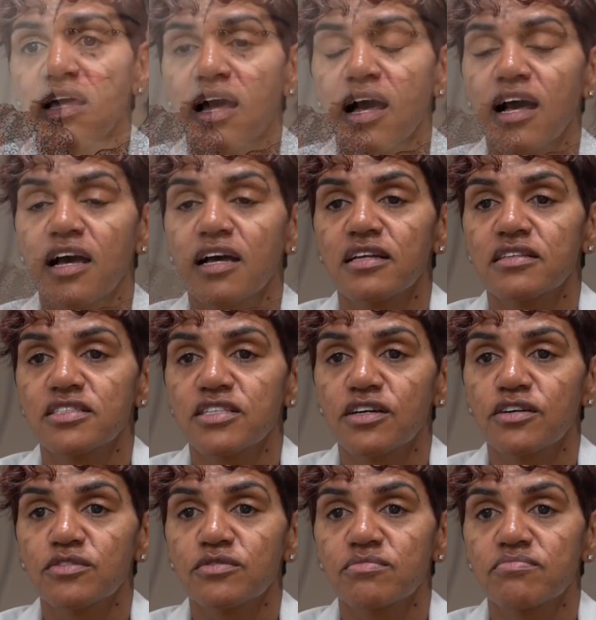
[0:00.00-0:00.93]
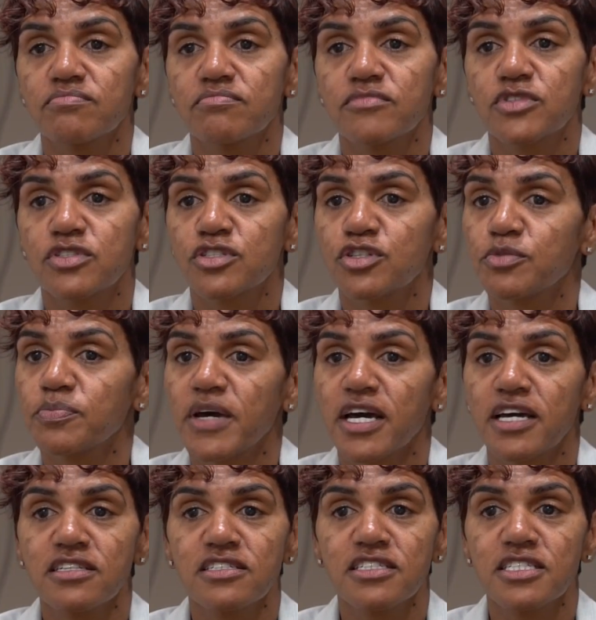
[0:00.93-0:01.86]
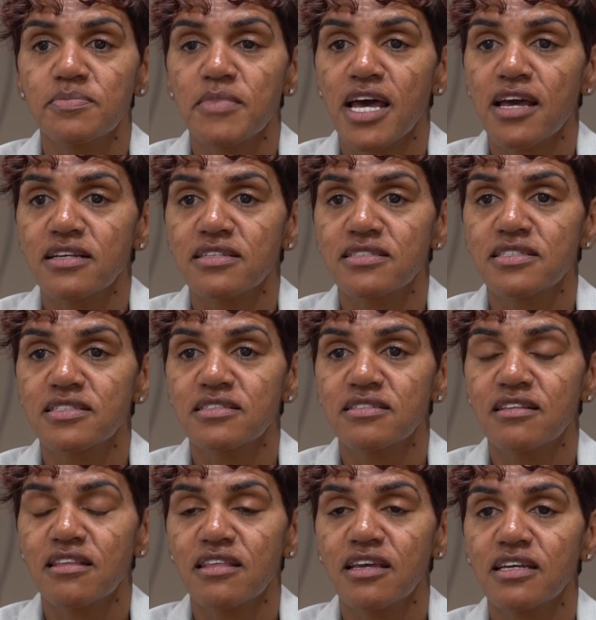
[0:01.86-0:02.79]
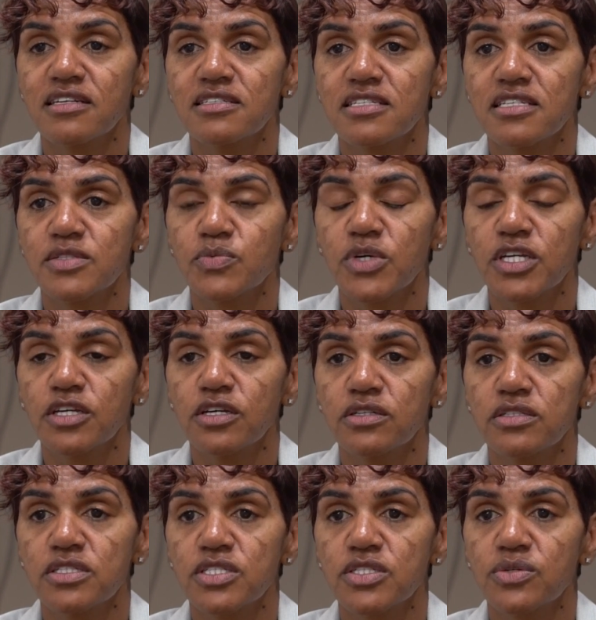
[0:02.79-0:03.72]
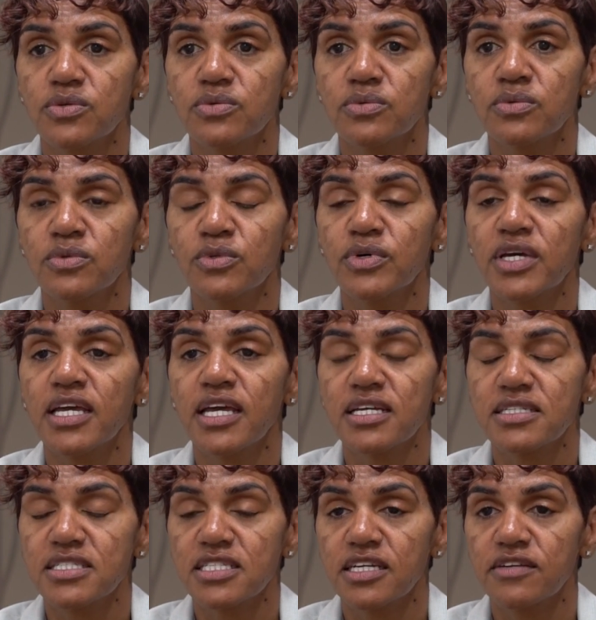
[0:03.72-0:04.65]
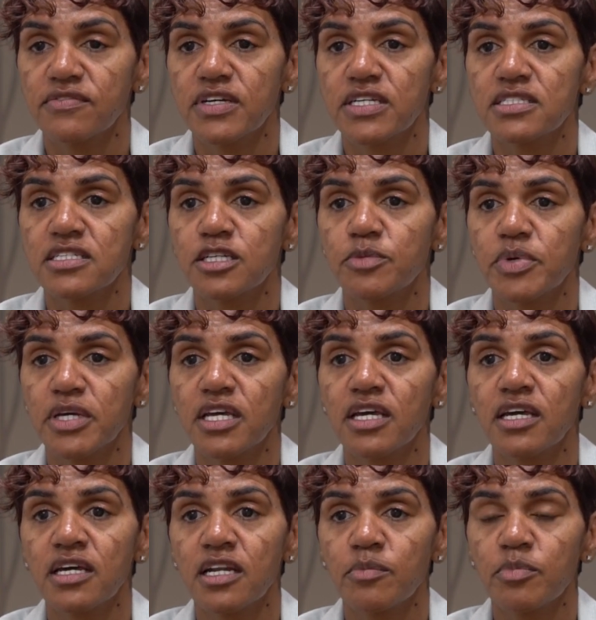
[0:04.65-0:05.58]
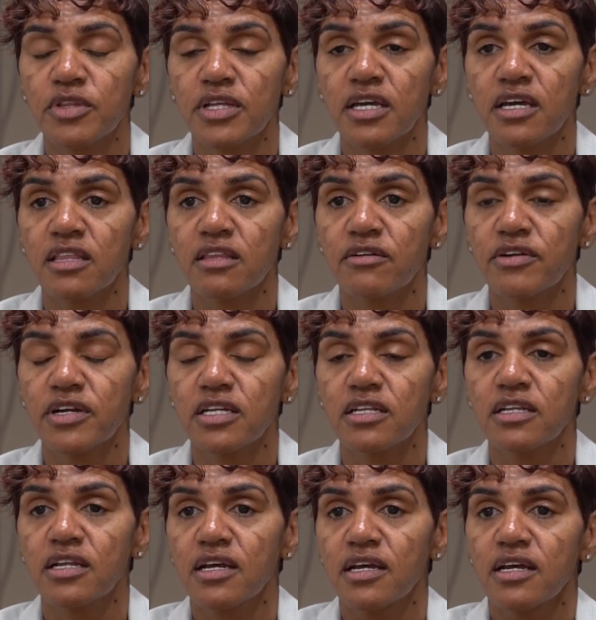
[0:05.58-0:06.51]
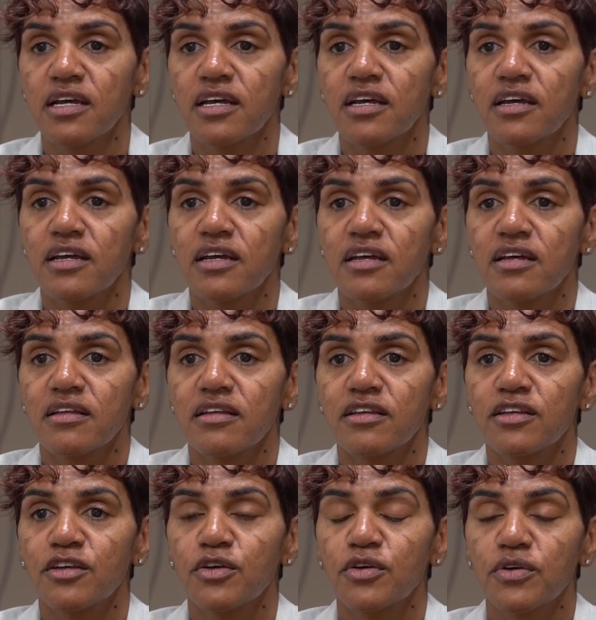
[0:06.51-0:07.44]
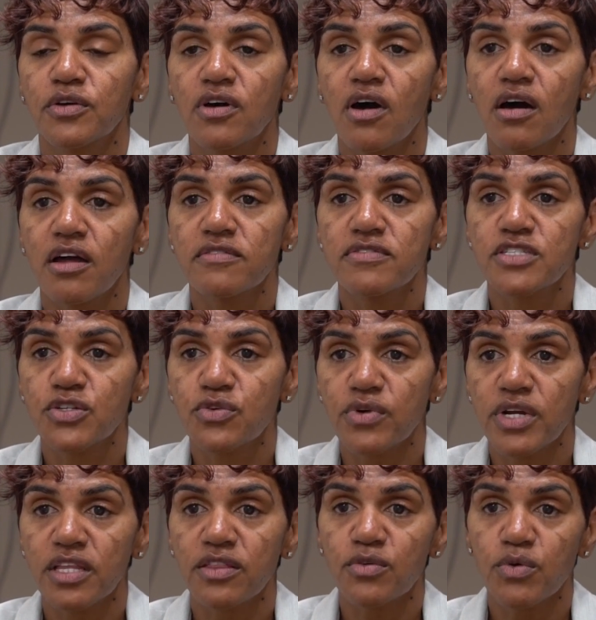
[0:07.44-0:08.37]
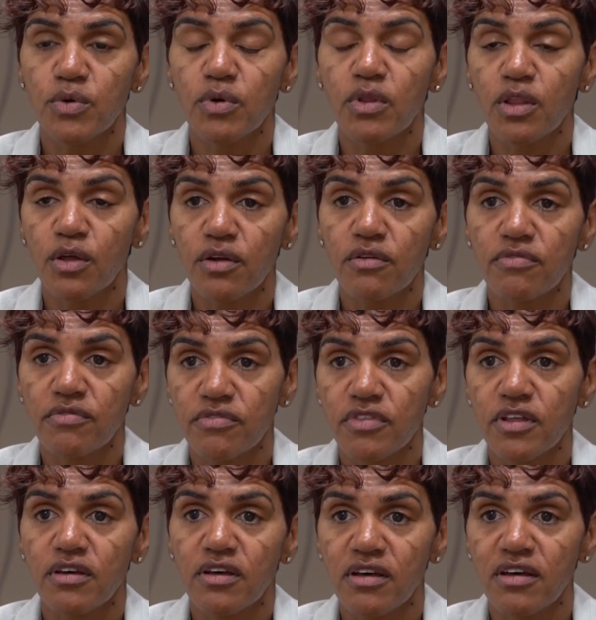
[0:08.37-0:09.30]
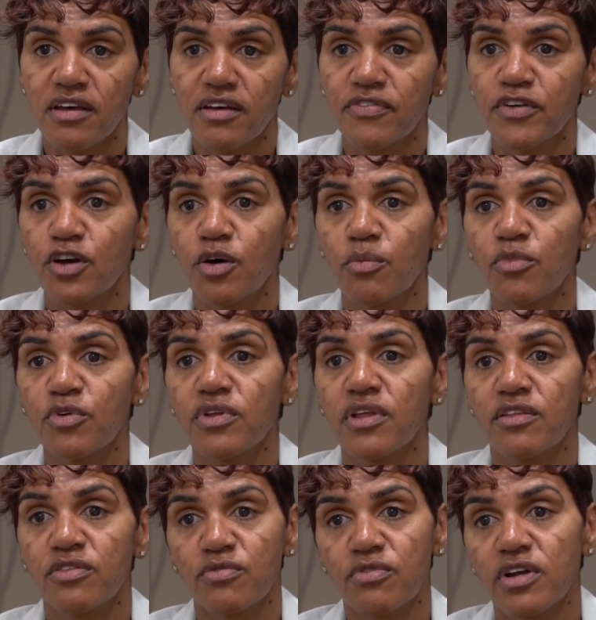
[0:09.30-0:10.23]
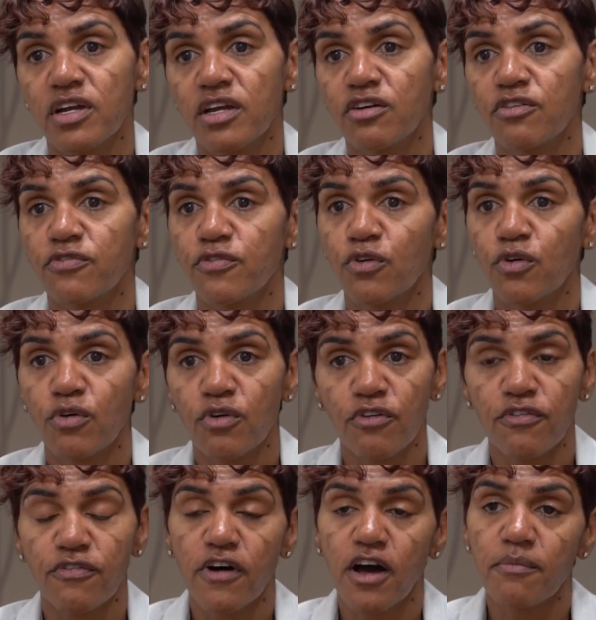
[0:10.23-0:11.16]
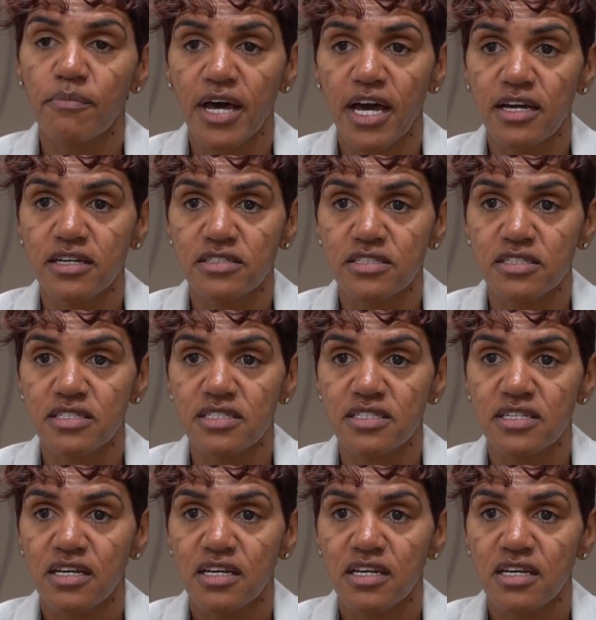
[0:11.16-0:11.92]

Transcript: So 2 pages max. The thing is when you're looking at CVs and you're picking it up on the other end, you kind of screen through a lot of if you've got more than 3 or 4 or 5 pages.